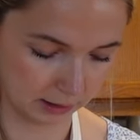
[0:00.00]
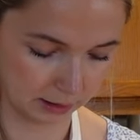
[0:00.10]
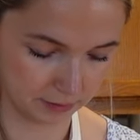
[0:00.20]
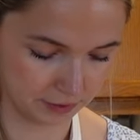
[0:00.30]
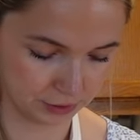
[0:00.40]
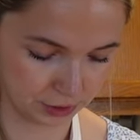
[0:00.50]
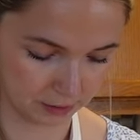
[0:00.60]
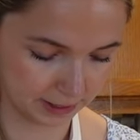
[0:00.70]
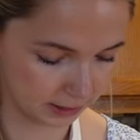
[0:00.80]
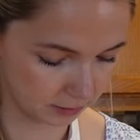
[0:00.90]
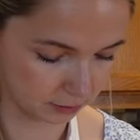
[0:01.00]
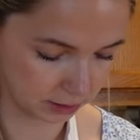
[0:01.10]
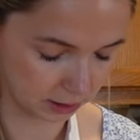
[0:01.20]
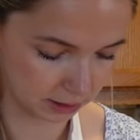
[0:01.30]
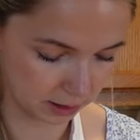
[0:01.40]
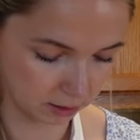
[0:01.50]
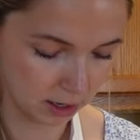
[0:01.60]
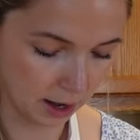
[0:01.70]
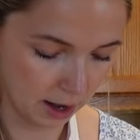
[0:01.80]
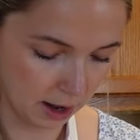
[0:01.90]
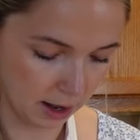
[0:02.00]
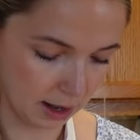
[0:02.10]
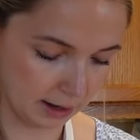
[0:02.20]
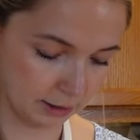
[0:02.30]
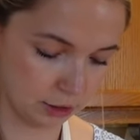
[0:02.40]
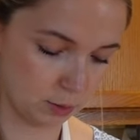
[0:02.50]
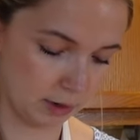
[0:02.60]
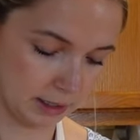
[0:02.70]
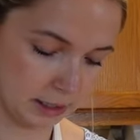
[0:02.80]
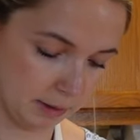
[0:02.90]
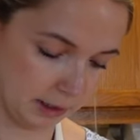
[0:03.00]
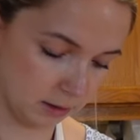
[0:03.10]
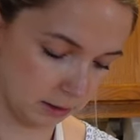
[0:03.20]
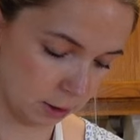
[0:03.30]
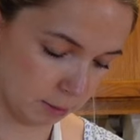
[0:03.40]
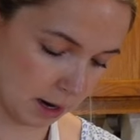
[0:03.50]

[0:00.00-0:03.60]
like a few servings of risotto, and I just want it to be like a little